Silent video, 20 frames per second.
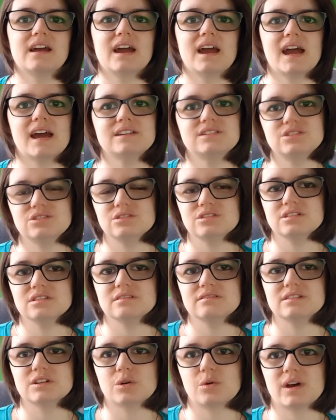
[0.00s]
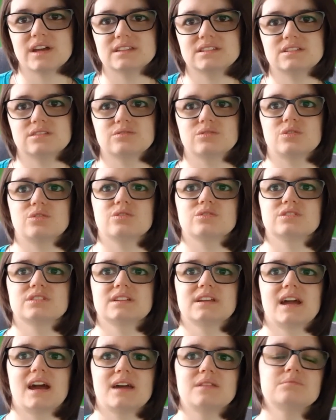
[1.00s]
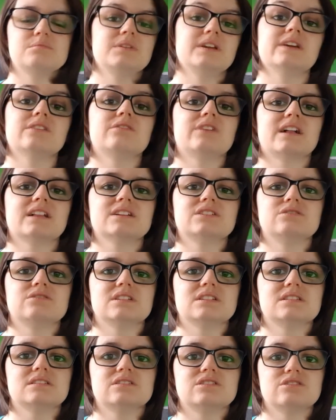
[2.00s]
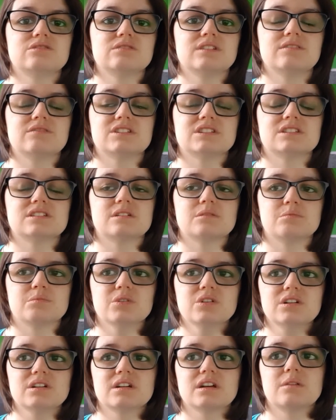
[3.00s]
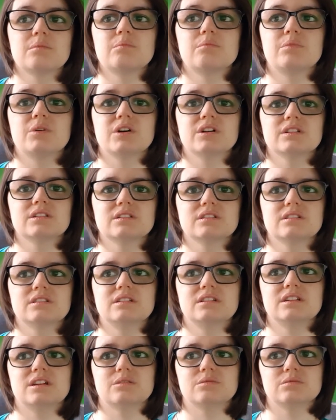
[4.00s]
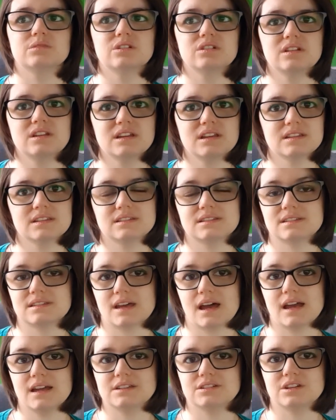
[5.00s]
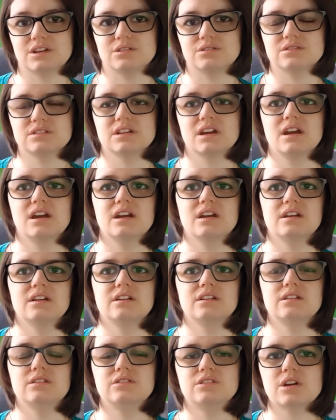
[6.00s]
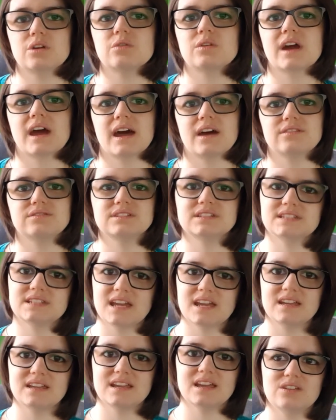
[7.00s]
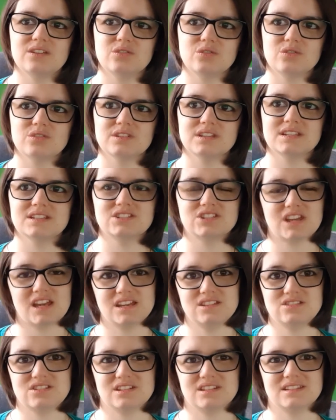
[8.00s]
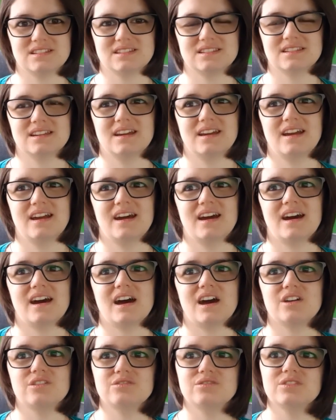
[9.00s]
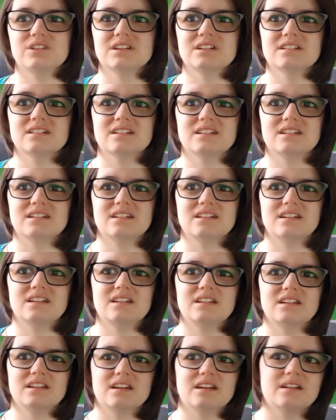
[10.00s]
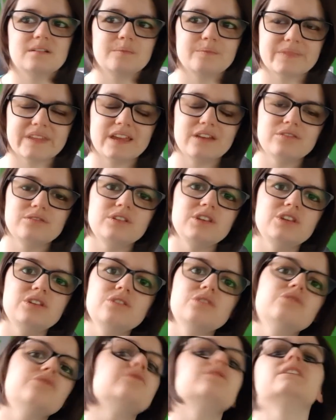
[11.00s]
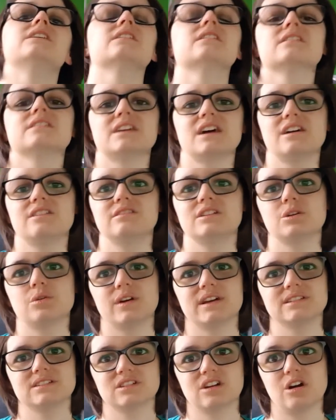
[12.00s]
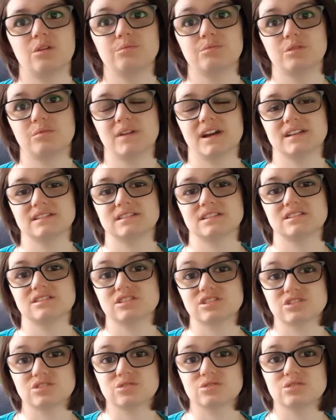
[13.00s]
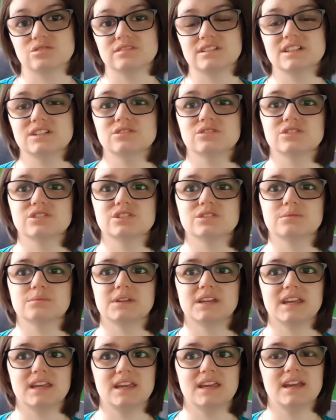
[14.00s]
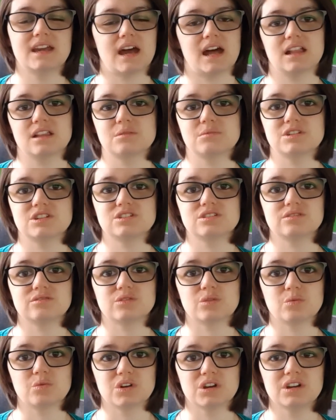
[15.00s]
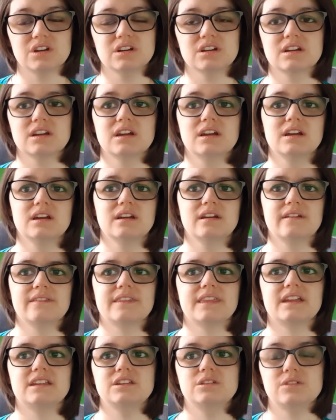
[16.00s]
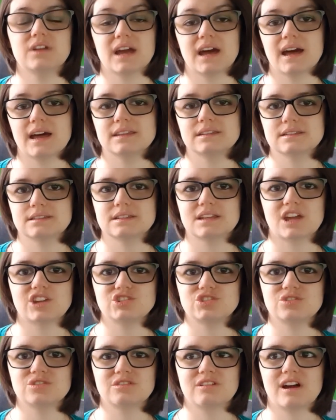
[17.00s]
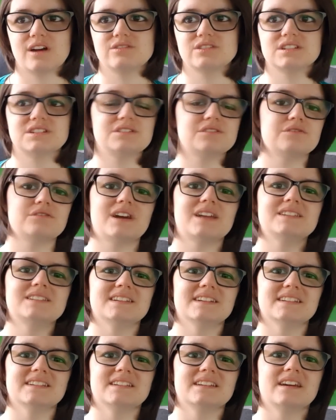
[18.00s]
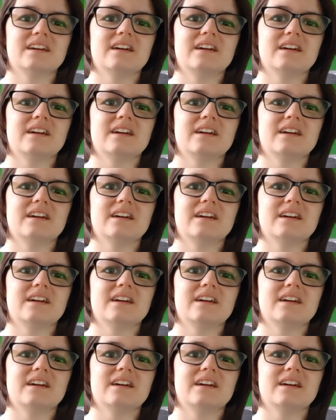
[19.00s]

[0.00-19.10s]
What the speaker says: Editorial requests, of course, can be a valid reason to revisit a book, but looking at the side note, you don't have to take all these changes. I feel if you feel that a request compromises the story or some key element of the work, then you can stand your ground and defend it.